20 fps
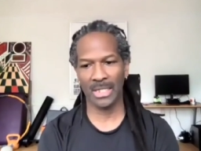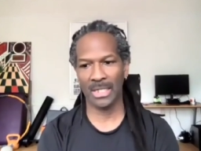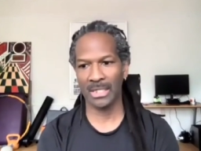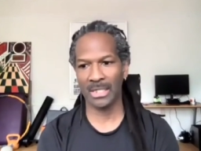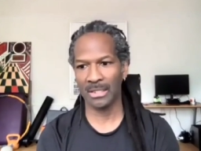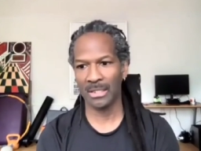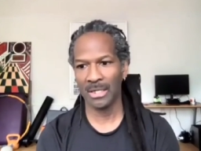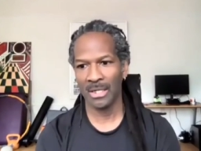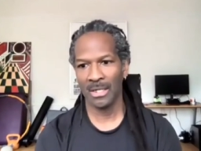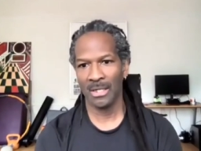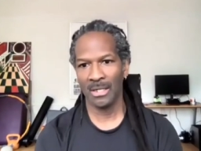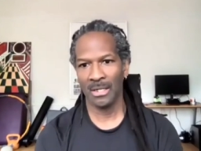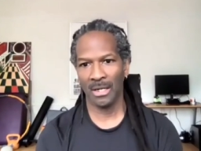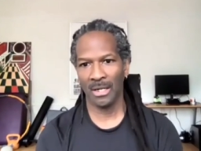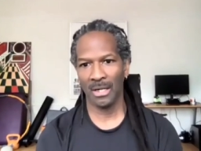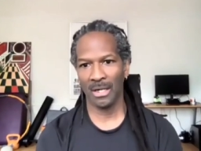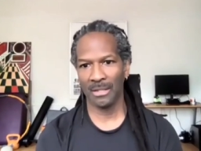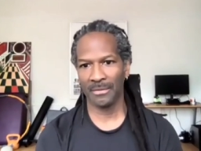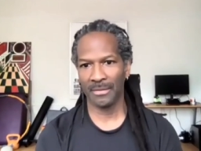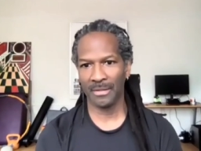and
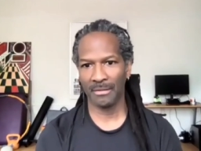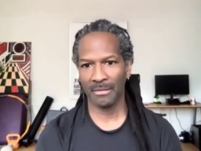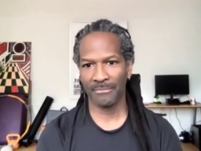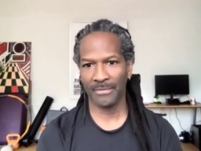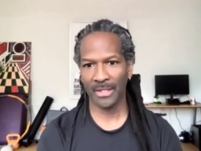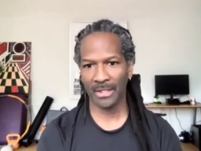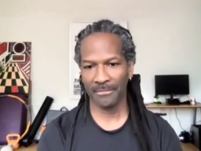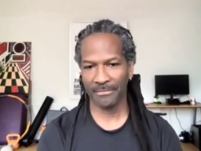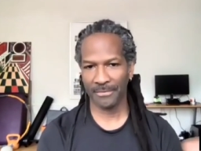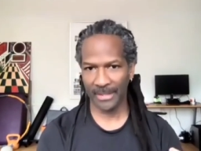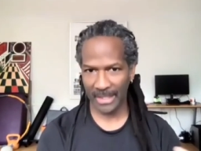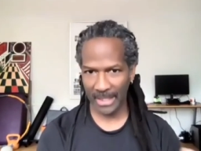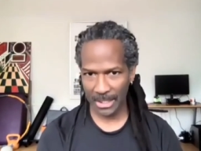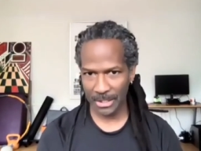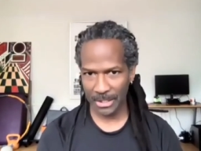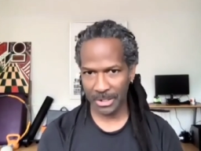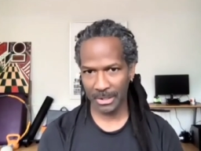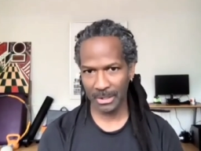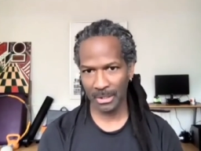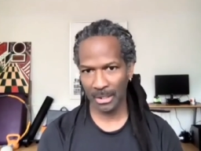uh, the
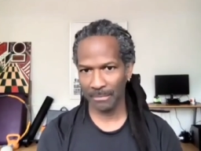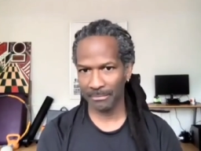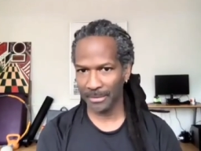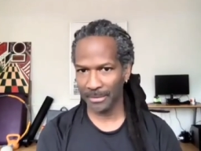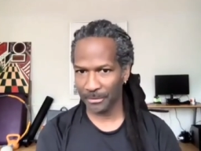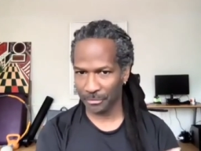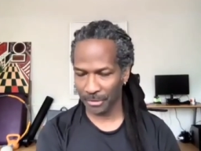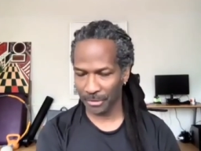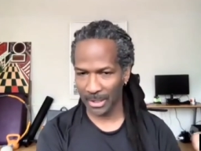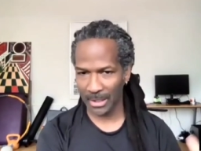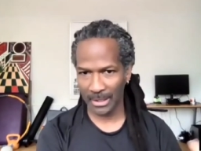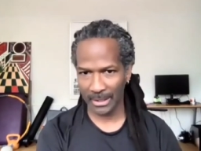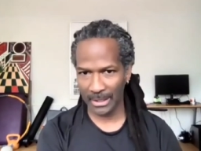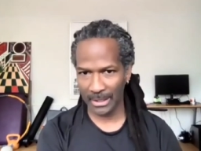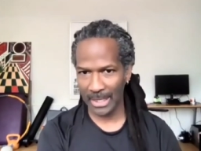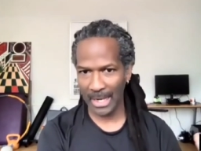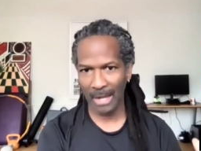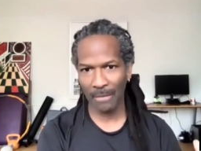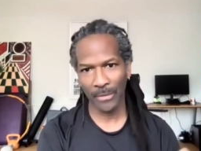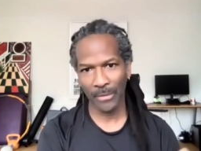vilification of the drug in
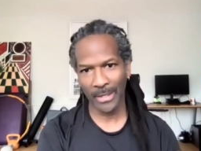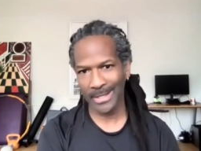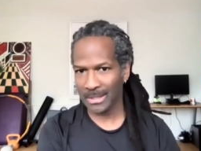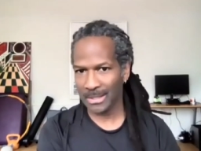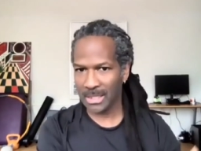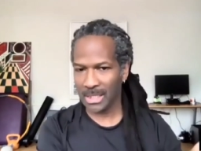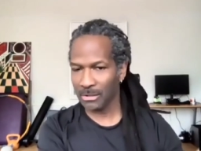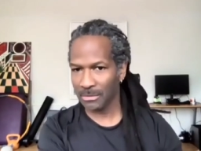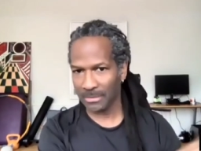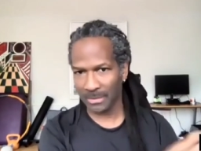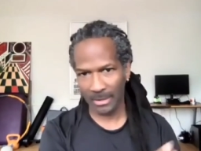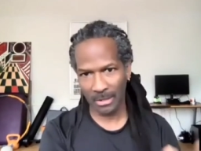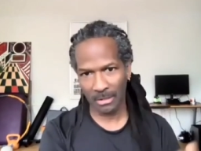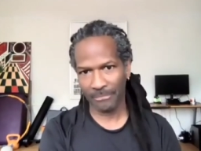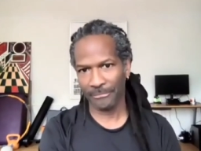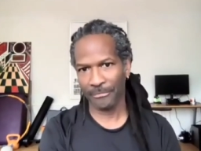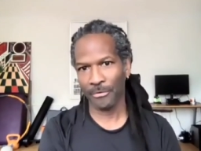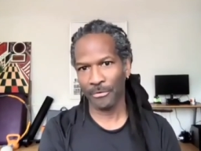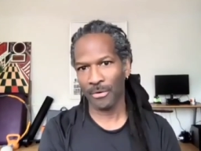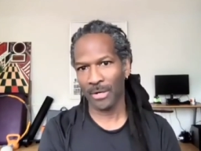that way. And so,
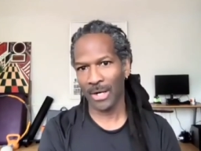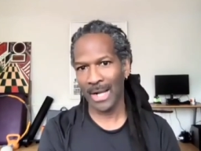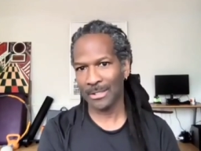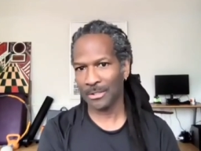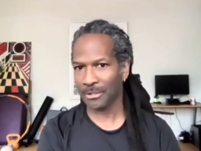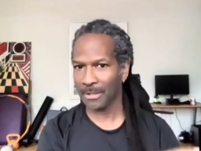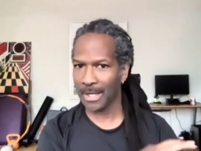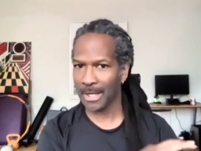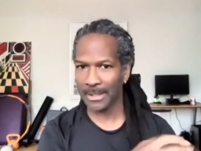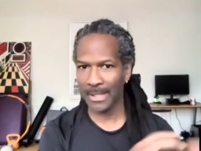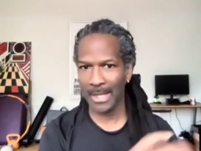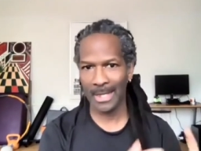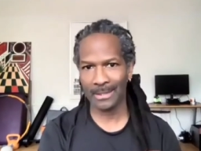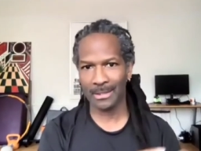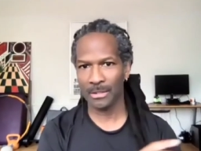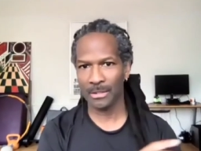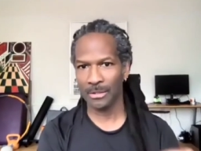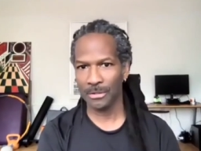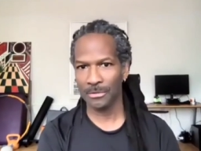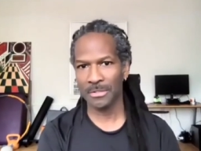therefore, I try not
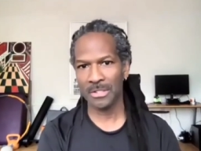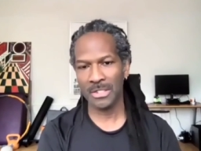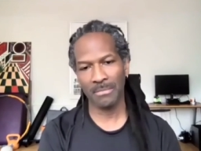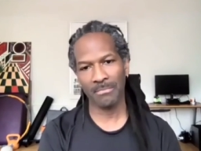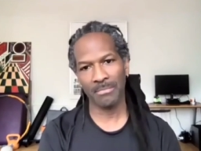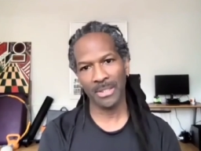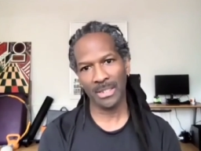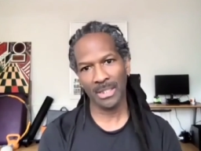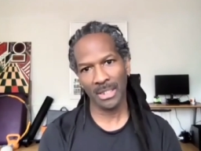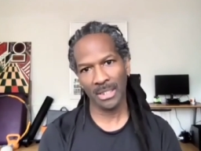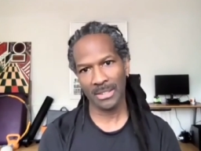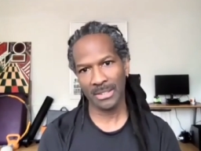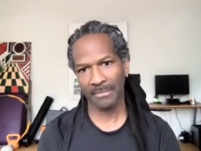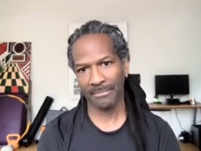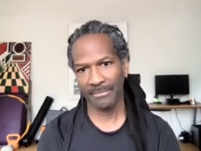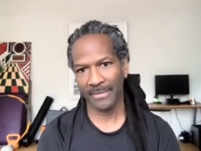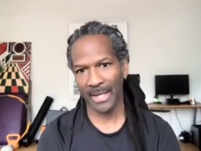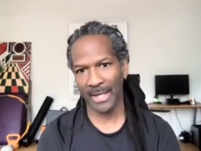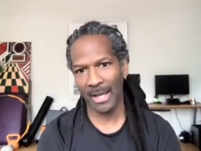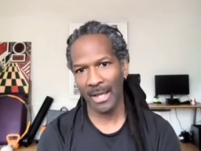to use it because
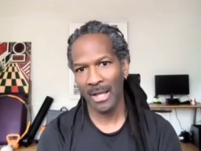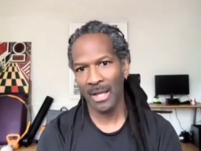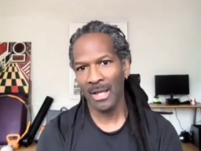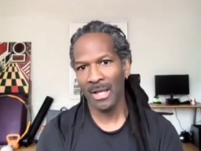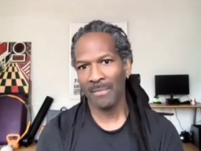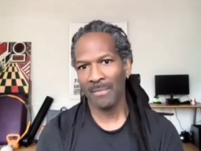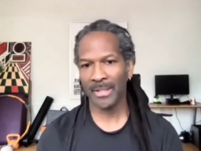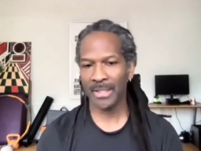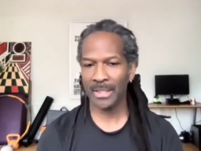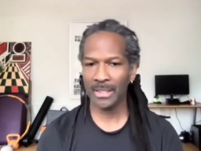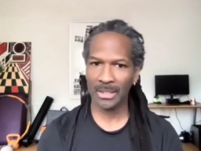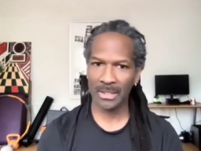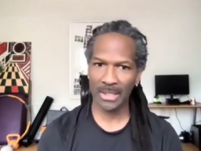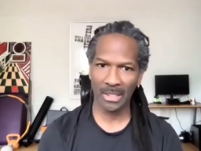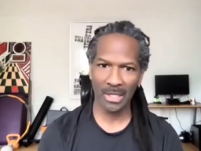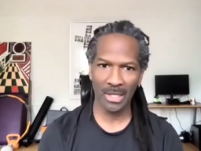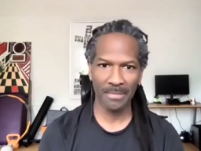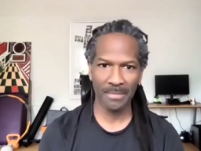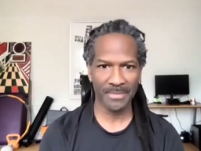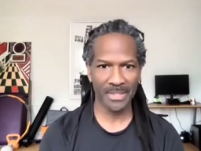of that. But in
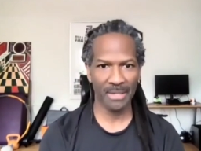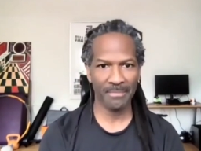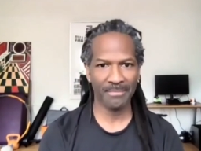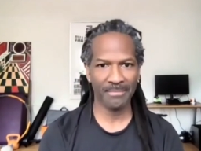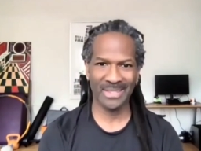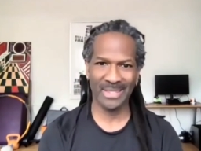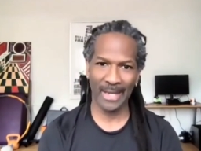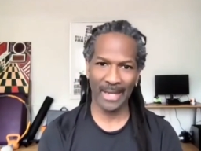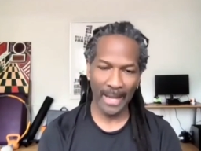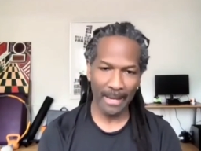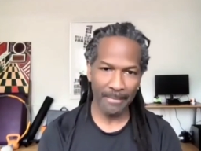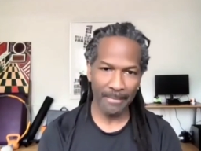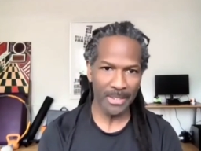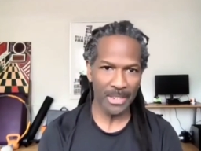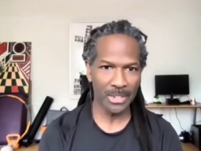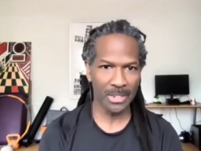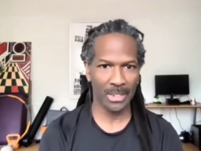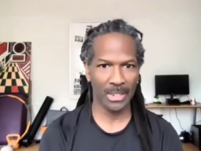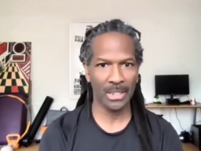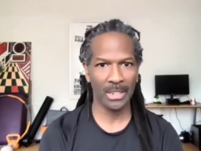terms of
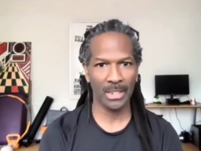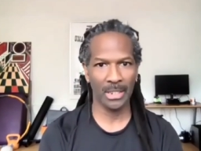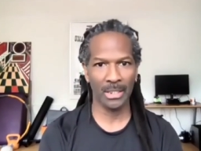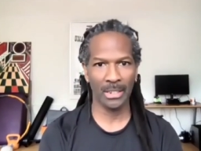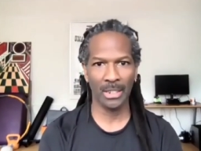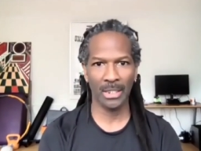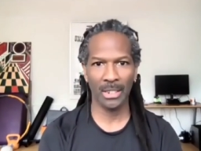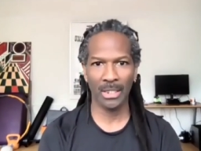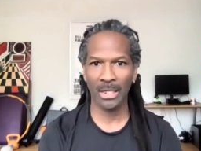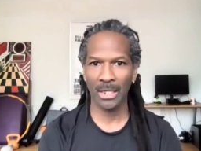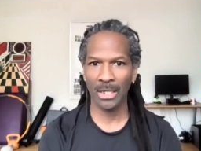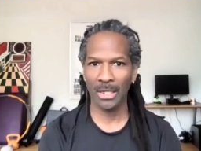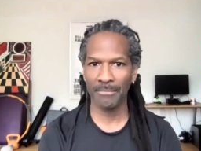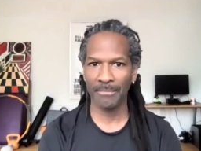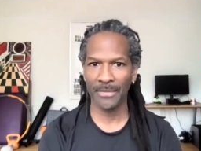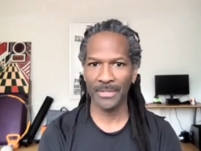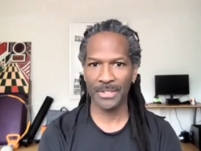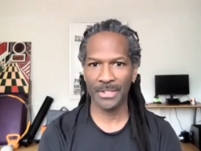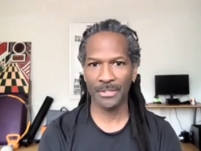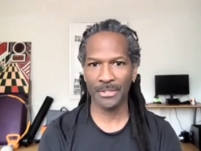damaging uh,
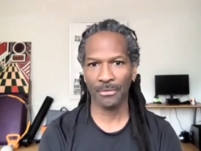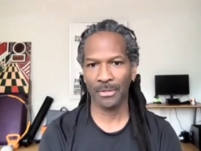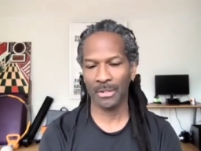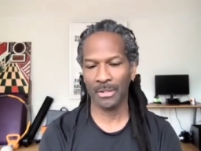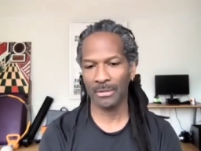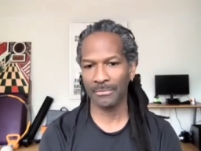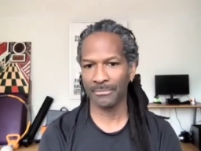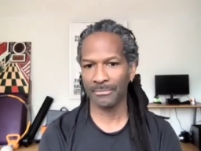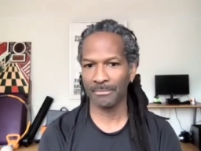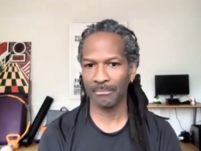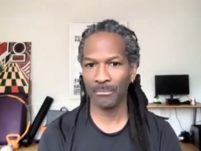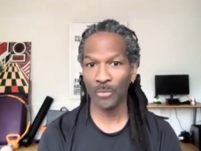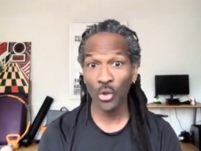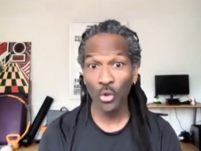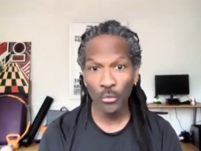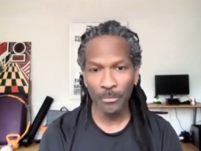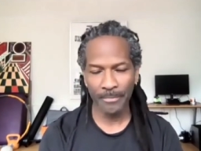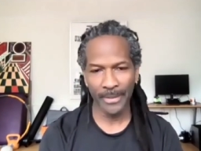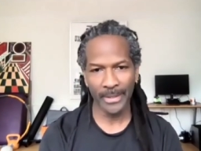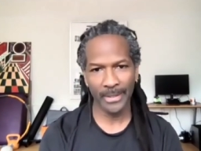this sort of
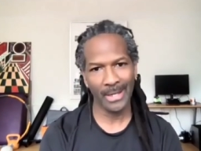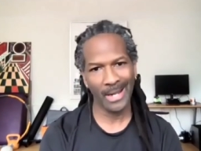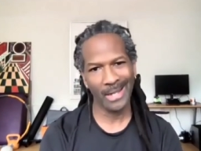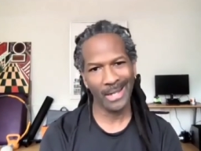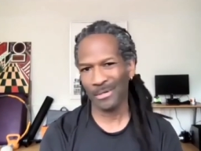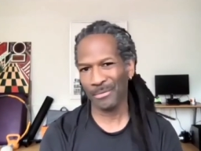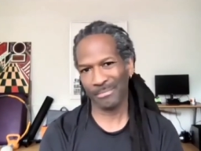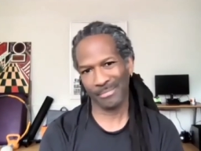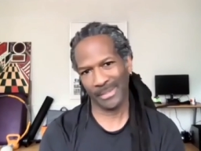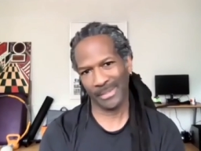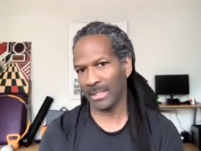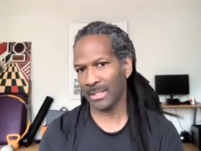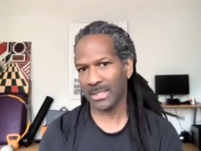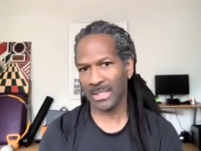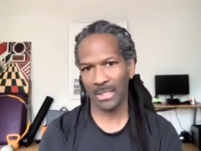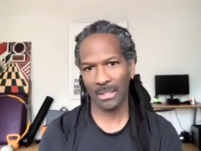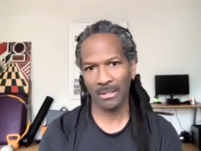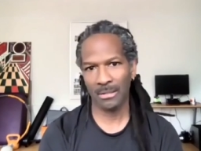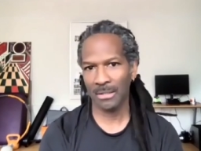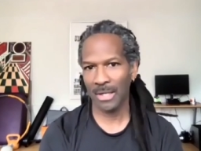movement, I don't think
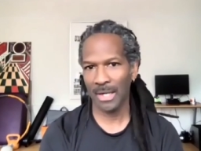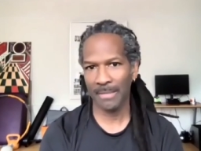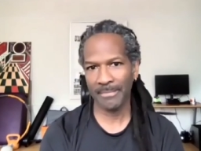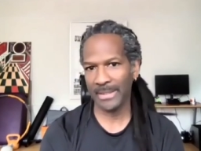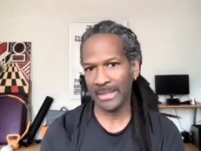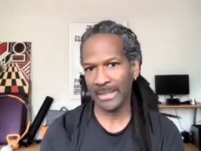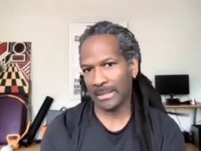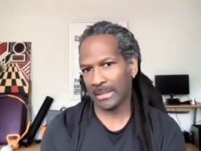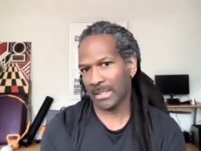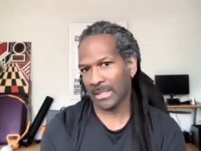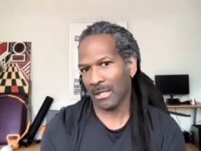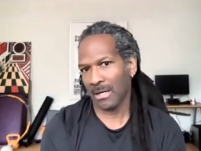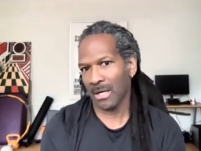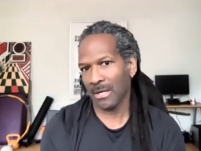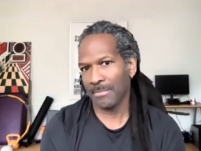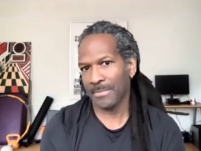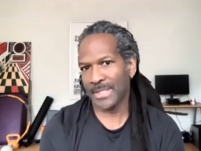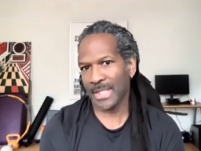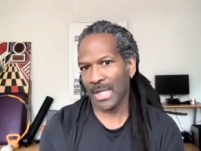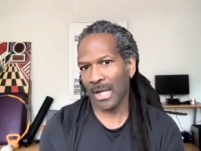so. I mean,
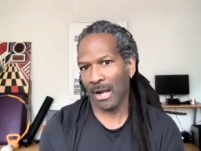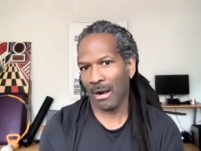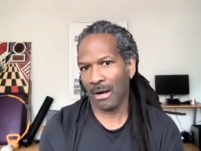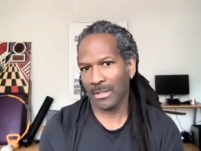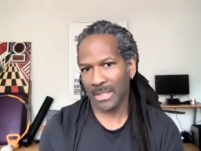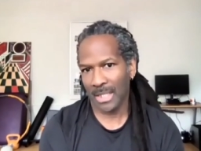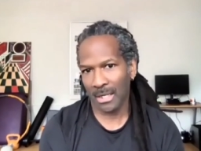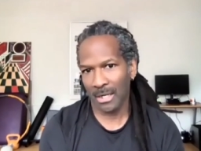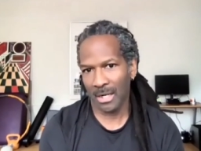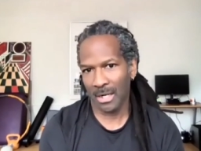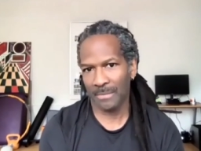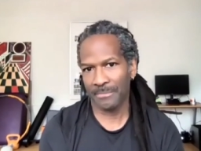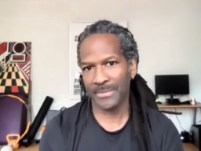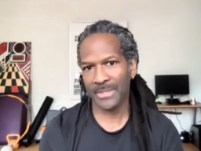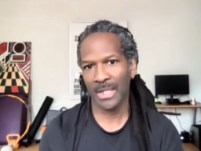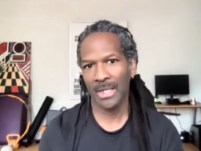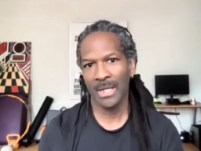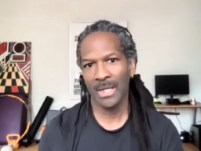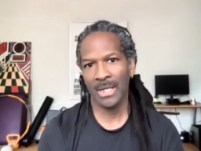terms are terms,